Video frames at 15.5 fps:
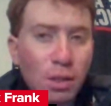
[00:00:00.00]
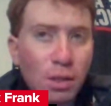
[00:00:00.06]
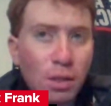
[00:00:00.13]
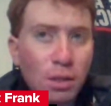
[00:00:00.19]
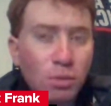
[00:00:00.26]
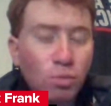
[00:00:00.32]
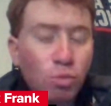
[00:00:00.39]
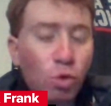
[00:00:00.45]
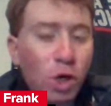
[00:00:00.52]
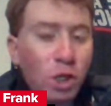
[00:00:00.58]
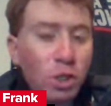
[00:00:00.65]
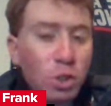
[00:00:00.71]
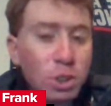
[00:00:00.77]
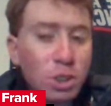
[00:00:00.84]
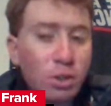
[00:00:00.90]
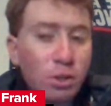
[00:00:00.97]
One of those
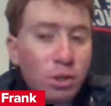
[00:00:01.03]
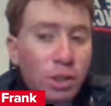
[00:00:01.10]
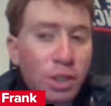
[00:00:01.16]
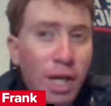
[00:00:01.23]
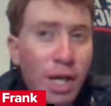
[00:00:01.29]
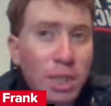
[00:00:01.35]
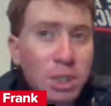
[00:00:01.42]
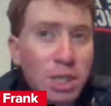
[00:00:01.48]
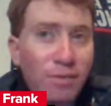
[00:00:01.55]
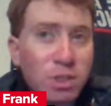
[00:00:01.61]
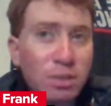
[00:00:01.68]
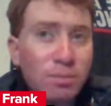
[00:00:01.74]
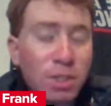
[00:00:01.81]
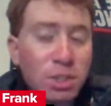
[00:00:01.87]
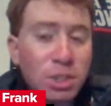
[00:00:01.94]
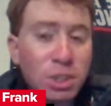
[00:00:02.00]
guys obviously missed
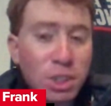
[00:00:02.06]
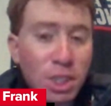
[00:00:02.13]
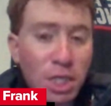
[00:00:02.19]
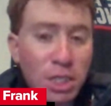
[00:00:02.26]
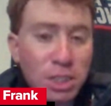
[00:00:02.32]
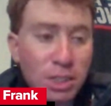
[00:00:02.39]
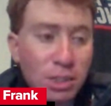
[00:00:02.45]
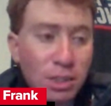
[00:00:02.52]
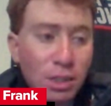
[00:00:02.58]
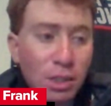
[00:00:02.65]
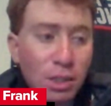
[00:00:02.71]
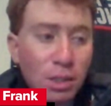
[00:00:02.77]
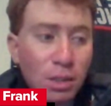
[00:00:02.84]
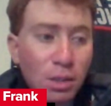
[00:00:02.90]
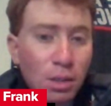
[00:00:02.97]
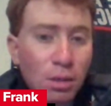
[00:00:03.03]
the season,
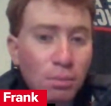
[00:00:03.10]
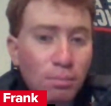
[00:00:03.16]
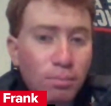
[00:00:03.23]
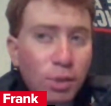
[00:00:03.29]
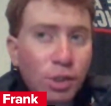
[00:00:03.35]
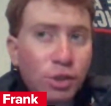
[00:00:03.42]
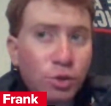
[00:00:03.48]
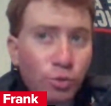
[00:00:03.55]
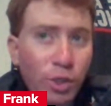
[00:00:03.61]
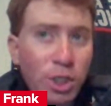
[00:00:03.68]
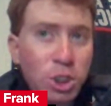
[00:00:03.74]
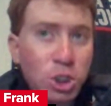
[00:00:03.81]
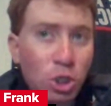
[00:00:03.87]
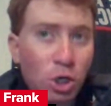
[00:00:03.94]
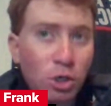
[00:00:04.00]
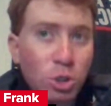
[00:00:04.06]
but 3
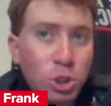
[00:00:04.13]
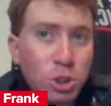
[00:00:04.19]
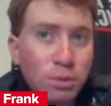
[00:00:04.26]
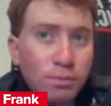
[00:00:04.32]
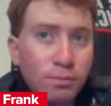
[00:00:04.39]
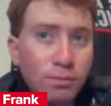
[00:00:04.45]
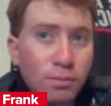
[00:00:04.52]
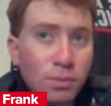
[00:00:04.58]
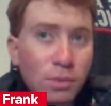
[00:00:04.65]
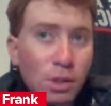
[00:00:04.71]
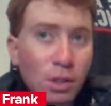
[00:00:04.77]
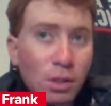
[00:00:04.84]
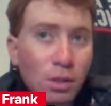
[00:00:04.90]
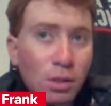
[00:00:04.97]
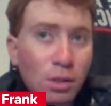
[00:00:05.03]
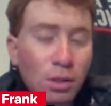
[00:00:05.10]
starters.
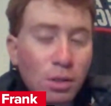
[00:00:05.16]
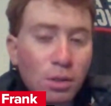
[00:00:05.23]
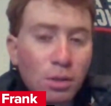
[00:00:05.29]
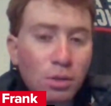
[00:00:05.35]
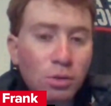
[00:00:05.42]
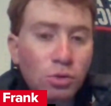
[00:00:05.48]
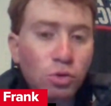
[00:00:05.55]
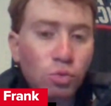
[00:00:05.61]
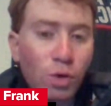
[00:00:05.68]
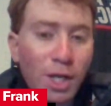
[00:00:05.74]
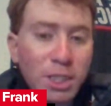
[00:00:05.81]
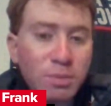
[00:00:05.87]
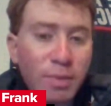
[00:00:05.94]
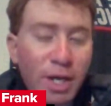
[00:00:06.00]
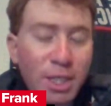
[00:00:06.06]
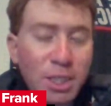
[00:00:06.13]
Lorenz
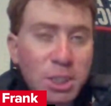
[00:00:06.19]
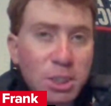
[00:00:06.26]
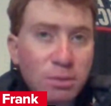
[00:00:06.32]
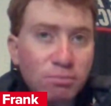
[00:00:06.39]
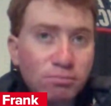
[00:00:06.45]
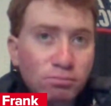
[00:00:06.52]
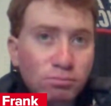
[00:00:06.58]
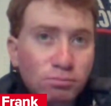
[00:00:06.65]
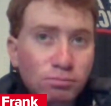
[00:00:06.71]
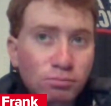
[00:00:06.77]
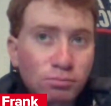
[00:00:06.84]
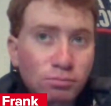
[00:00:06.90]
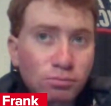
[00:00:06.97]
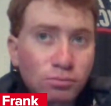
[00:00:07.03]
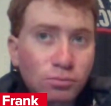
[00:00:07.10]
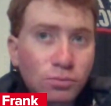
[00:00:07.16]
Metz,
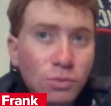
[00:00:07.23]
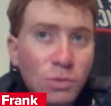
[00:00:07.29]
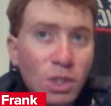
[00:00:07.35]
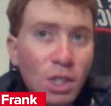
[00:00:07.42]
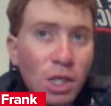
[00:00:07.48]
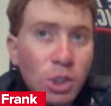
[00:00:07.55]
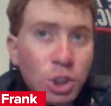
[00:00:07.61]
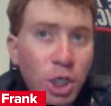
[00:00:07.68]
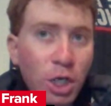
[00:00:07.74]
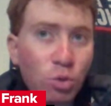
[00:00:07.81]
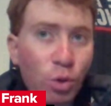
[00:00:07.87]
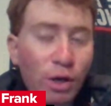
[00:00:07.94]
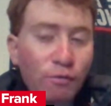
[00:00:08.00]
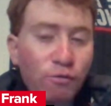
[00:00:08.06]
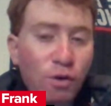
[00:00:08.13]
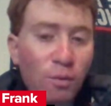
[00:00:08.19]
Jake
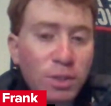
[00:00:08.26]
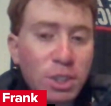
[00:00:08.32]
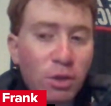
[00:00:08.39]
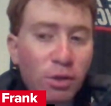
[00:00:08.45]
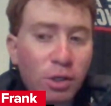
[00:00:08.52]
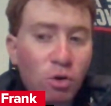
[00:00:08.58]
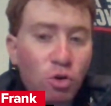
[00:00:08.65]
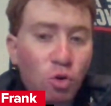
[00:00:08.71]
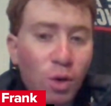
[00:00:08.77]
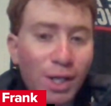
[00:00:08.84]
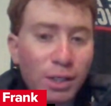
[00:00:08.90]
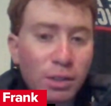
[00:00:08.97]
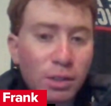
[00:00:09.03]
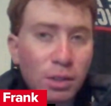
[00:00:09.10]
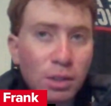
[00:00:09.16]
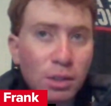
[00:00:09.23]
Renfro, and Dylan
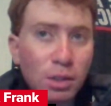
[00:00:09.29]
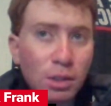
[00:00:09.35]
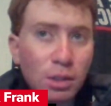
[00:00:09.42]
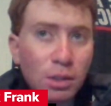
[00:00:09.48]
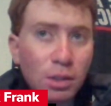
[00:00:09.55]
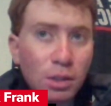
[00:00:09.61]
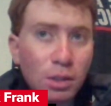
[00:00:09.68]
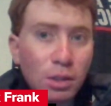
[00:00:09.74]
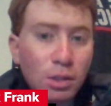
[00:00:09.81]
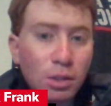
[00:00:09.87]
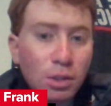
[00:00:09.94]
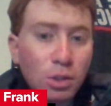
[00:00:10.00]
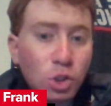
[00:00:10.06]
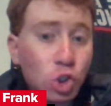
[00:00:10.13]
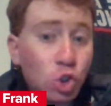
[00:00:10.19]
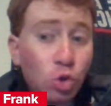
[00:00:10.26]
O'Quinn.
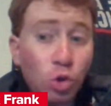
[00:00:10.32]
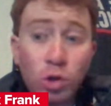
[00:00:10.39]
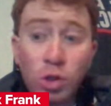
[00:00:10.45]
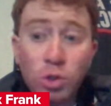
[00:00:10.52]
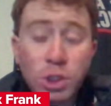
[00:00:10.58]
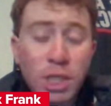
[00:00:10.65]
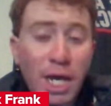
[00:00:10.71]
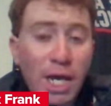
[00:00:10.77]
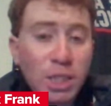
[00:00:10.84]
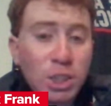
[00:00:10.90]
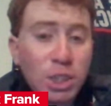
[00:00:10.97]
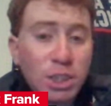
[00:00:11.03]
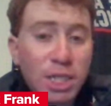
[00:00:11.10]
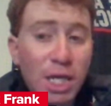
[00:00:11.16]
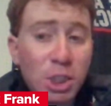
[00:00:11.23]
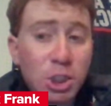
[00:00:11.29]
2 of those guys
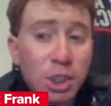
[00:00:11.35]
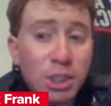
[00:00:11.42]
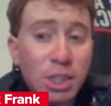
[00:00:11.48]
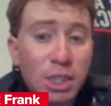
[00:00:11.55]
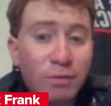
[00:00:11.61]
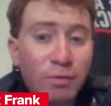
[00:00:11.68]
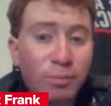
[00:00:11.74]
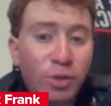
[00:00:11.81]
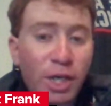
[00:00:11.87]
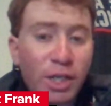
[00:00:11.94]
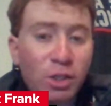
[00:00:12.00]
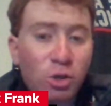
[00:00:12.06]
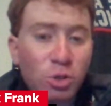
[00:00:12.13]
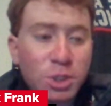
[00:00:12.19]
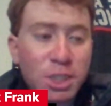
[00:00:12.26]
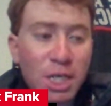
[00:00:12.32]
essentially didn't even play
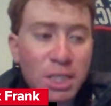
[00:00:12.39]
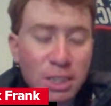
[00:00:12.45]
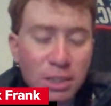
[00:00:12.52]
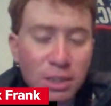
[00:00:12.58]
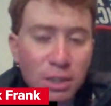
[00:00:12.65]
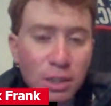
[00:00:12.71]
the whole season.